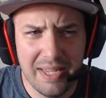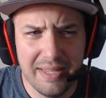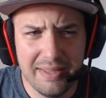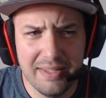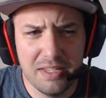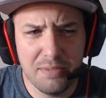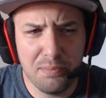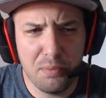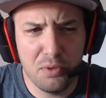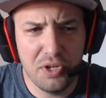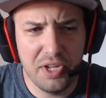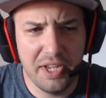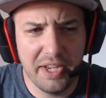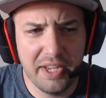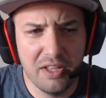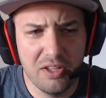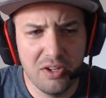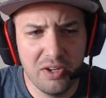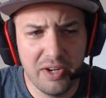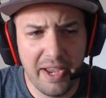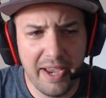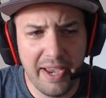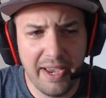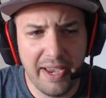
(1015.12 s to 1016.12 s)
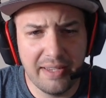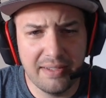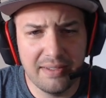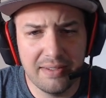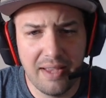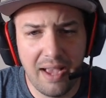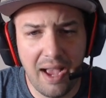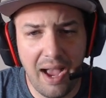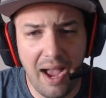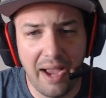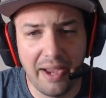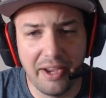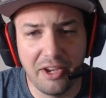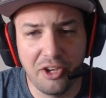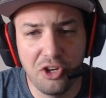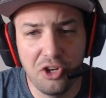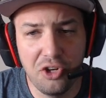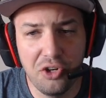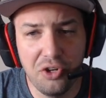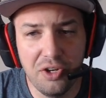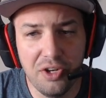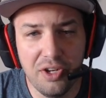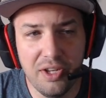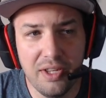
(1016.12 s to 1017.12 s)
in this particular case, I
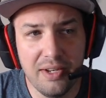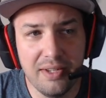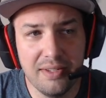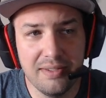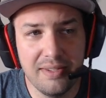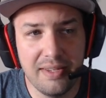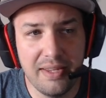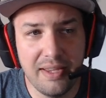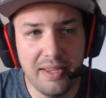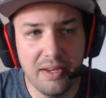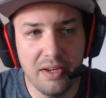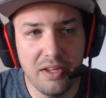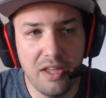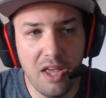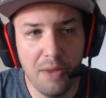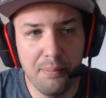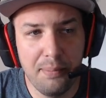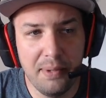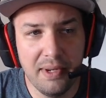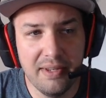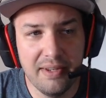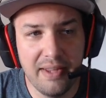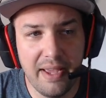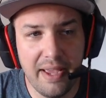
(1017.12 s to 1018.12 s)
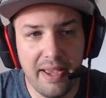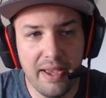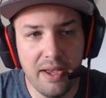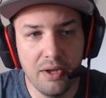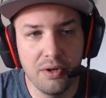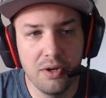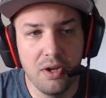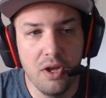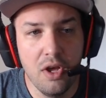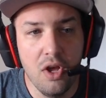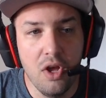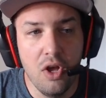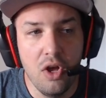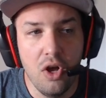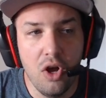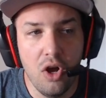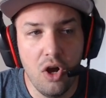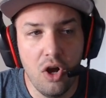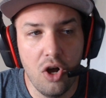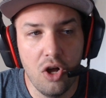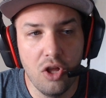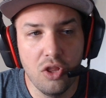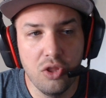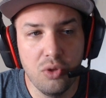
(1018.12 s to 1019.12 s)
could see it coming down
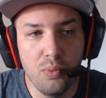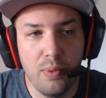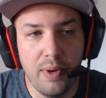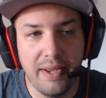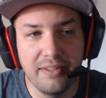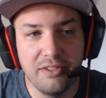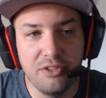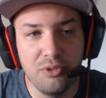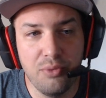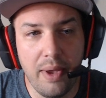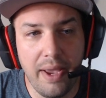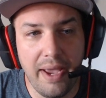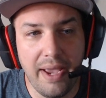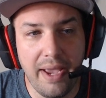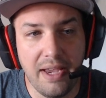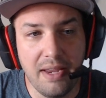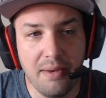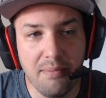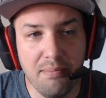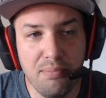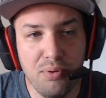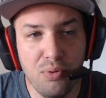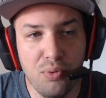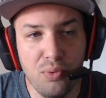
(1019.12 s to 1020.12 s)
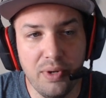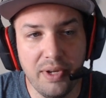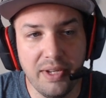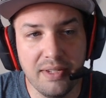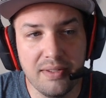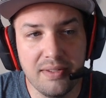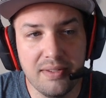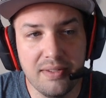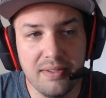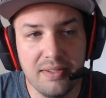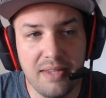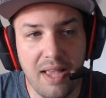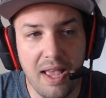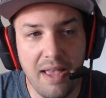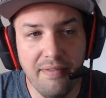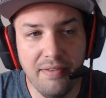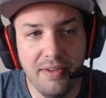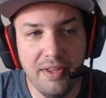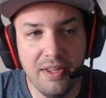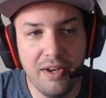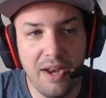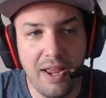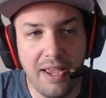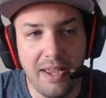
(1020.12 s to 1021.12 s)
all the way to 8.7,
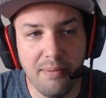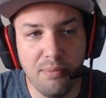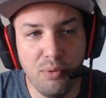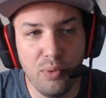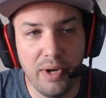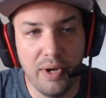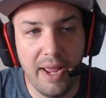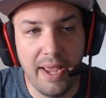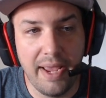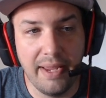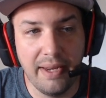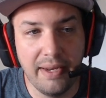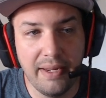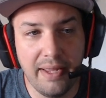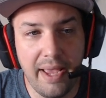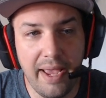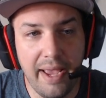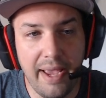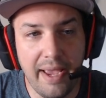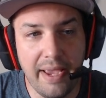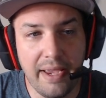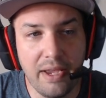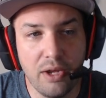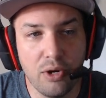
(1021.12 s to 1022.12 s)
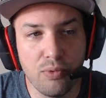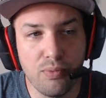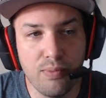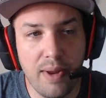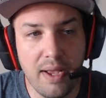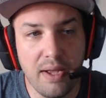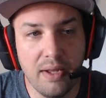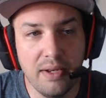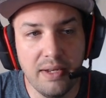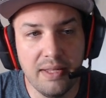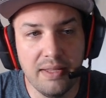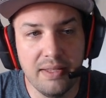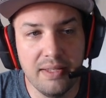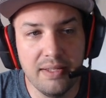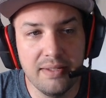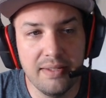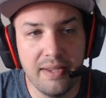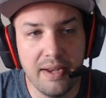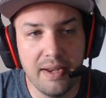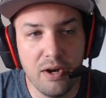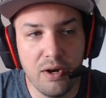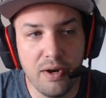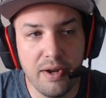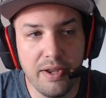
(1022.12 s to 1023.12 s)
8.8K around in
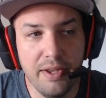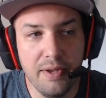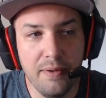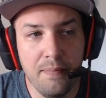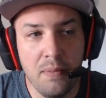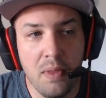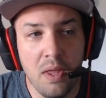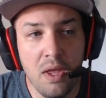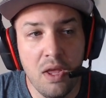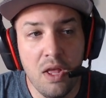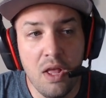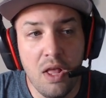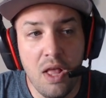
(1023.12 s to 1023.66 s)
this area.